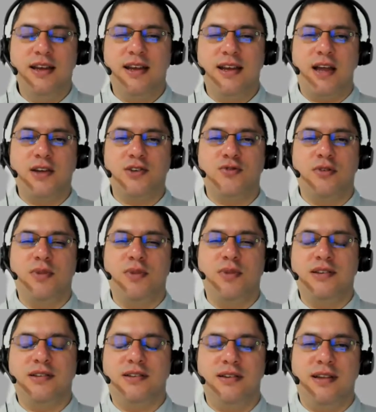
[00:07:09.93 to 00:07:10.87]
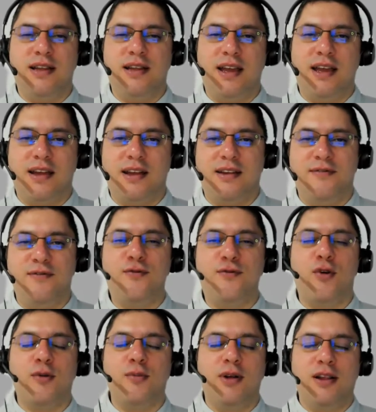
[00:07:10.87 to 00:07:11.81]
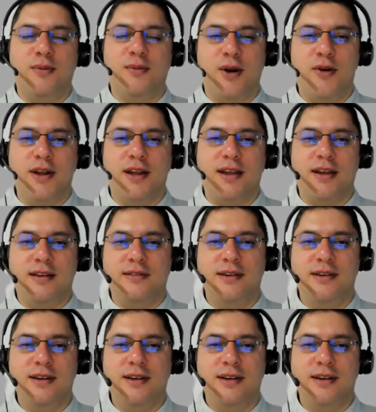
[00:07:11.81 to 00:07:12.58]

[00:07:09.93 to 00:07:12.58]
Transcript: Casual means like an informal American